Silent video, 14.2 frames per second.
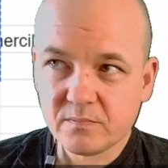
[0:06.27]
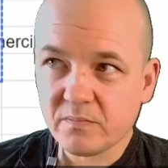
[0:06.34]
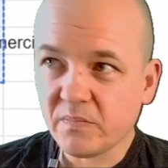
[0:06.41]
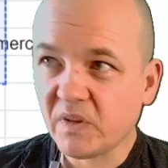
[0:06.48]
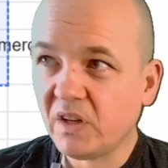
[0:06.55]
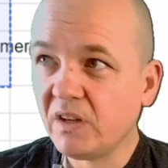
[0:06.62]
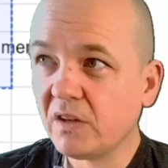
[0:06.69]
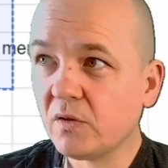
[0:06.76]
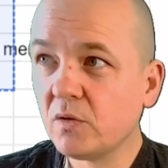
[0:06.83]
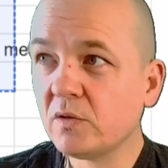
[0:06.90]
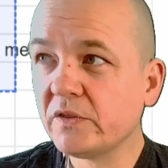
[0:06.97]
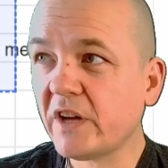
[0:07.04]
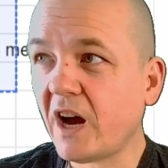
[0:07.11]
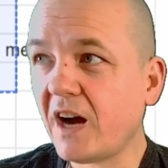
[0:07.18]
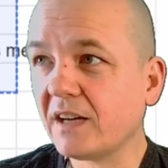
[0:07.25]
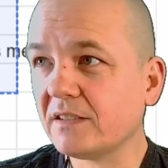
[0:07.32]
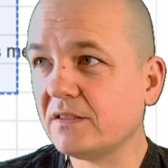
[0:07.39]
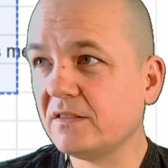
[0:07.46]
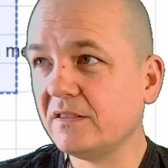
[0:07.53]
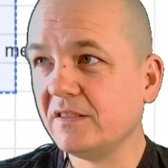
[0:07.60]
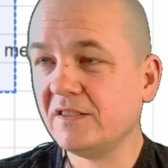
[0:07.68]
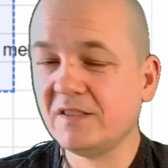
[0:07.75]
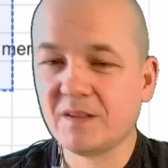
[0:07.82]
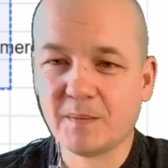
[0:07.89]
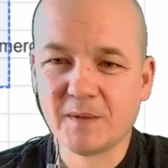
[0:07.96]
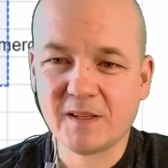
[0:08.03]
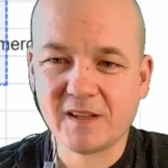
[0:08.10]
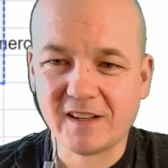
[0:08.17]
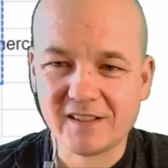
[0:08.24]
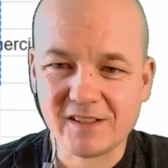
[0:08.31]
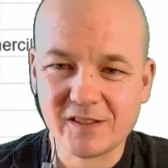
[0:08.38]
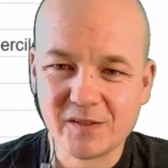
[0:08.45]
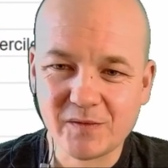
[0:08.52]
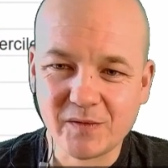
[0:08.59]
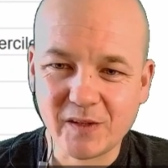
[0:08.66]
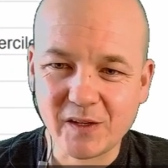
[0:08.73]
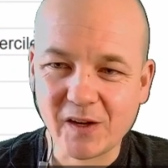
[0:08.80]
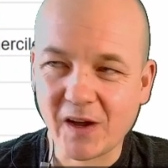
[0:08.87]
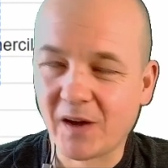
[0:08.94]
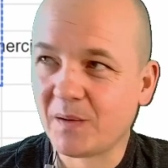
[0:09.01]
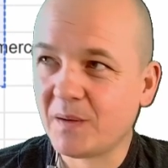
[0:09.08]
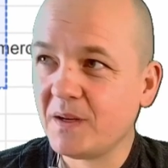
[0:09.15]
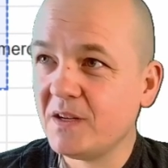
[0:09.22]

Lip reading: In Google Docs, this is something I just figured out.